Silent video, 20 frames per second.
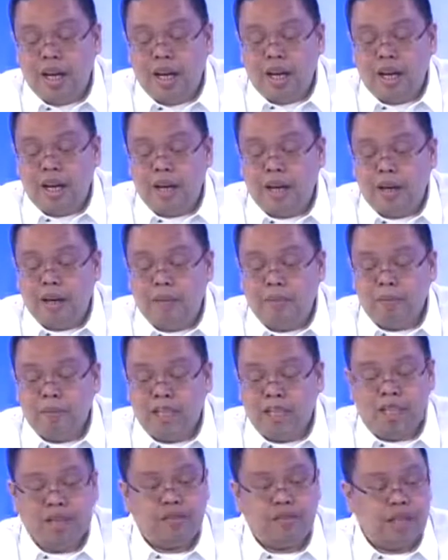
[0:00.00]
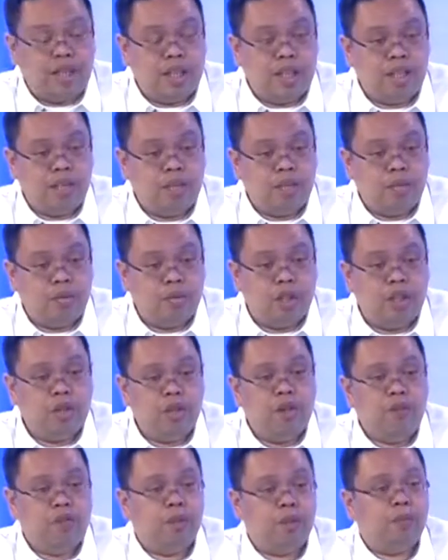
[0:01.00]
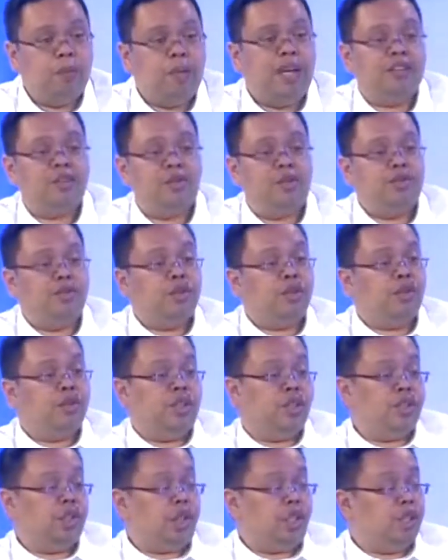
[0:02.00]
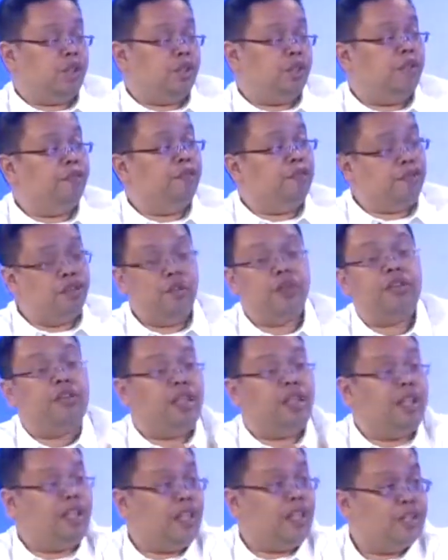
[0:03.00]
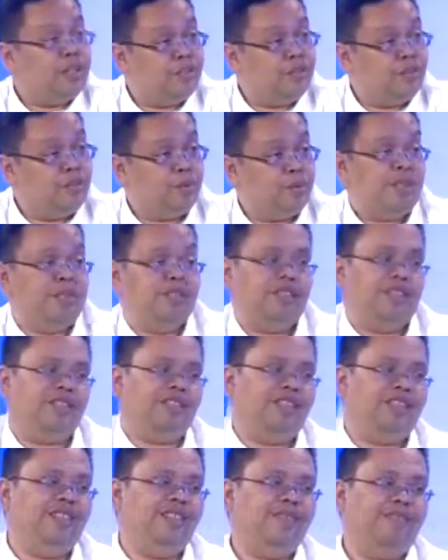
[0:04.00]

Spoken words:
And after that, we go full blast with voter education for the elections in 2016.